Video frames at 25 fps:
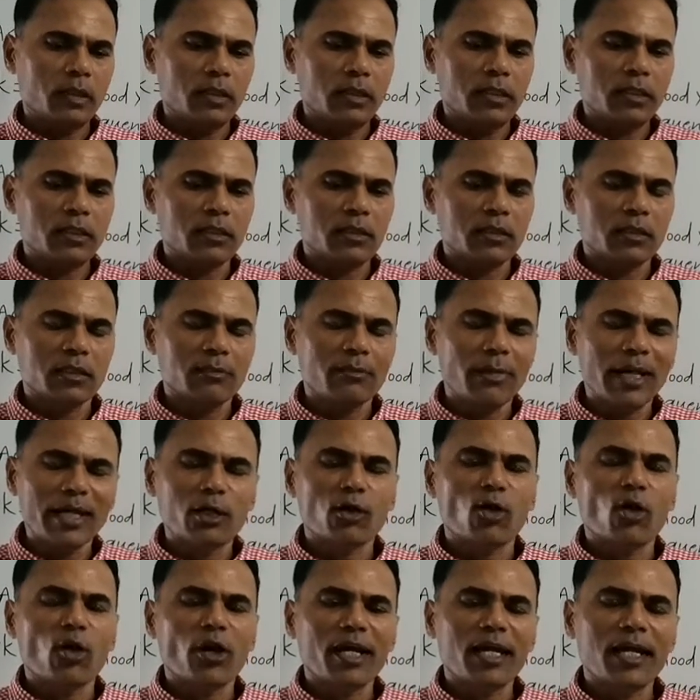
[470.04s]
these
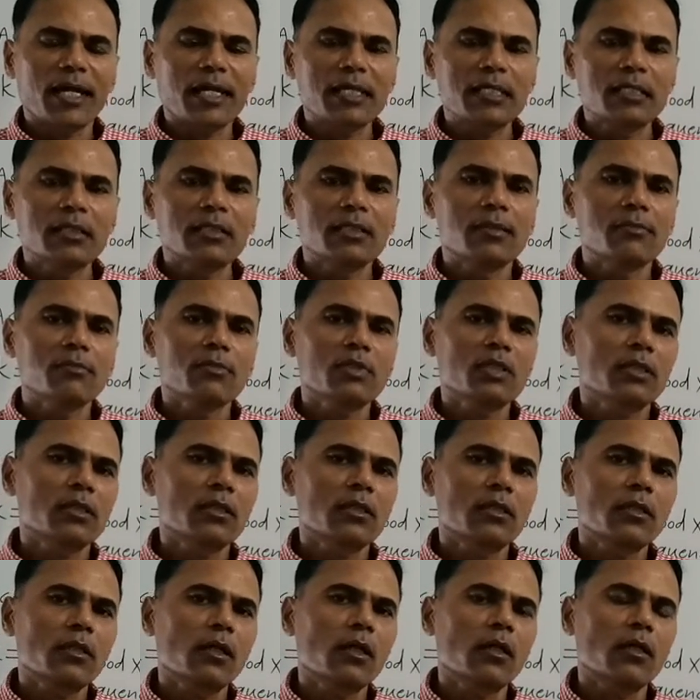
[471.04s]

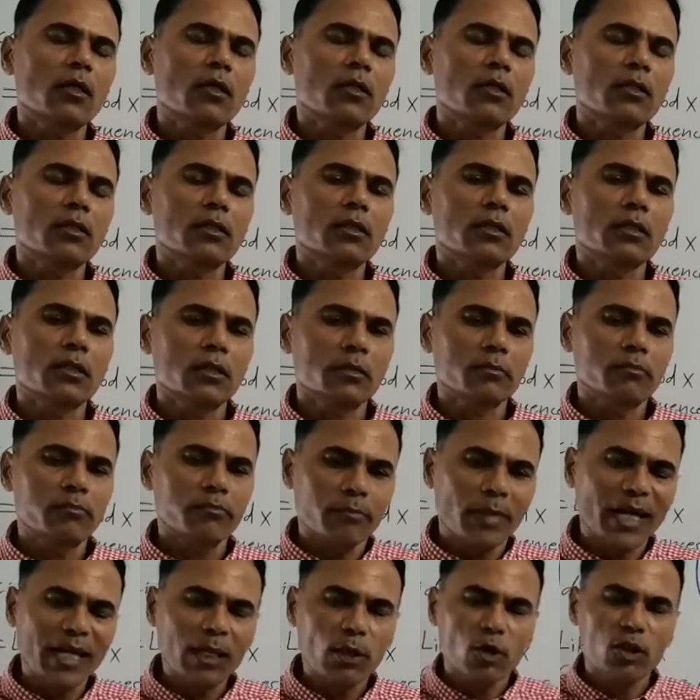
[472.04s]
microorganisms, the
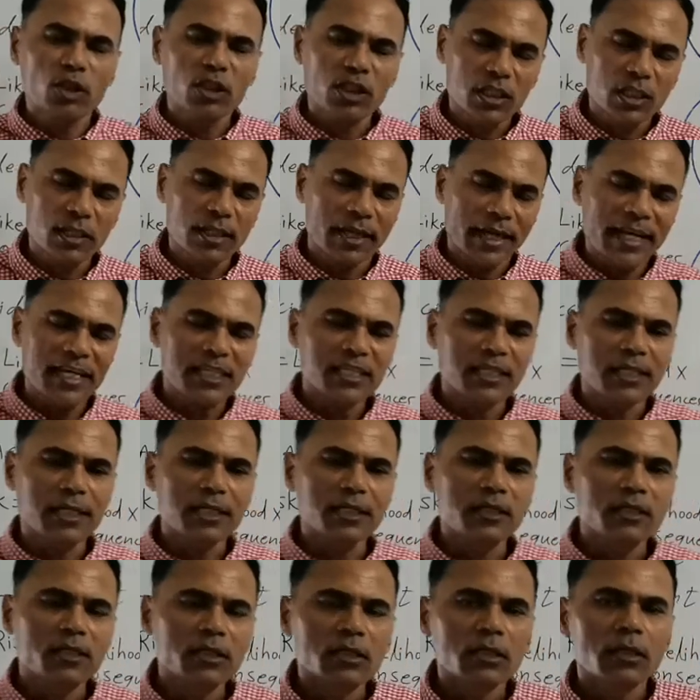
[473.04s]
biological
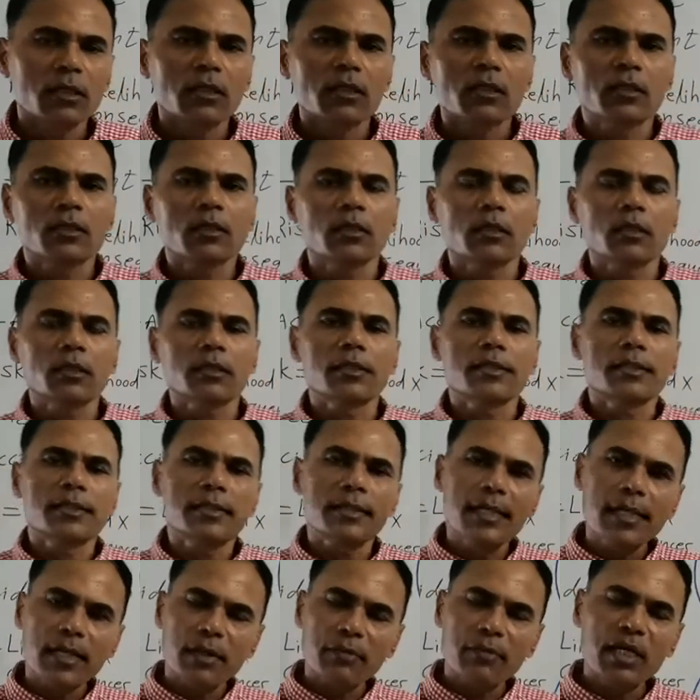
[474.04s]
agents, their
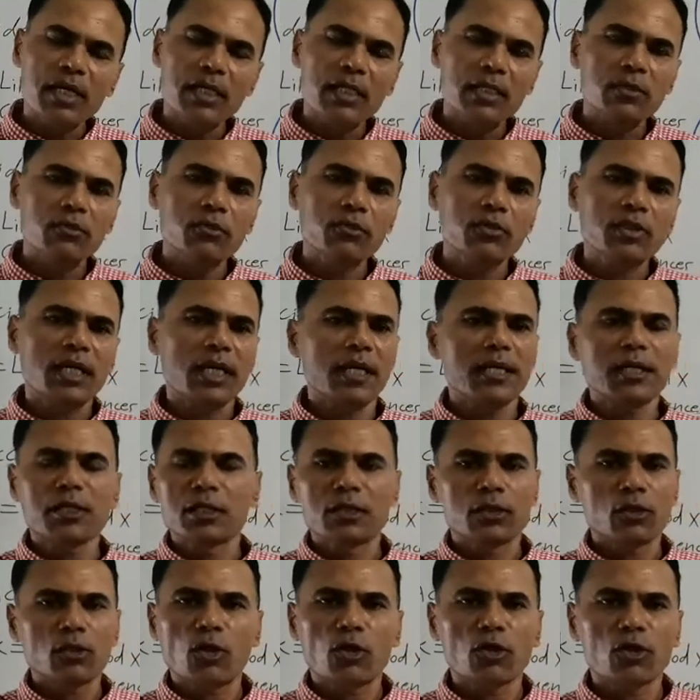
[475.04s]
derivatives and
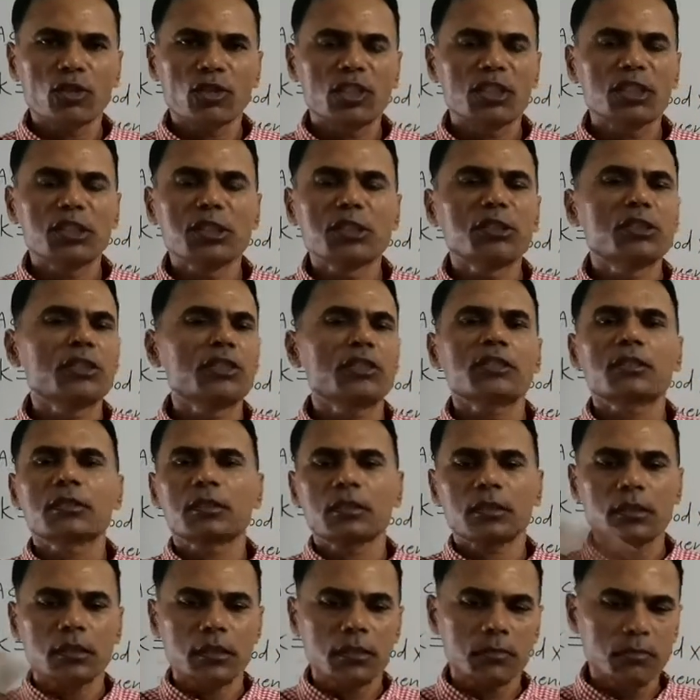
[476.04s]
the toxins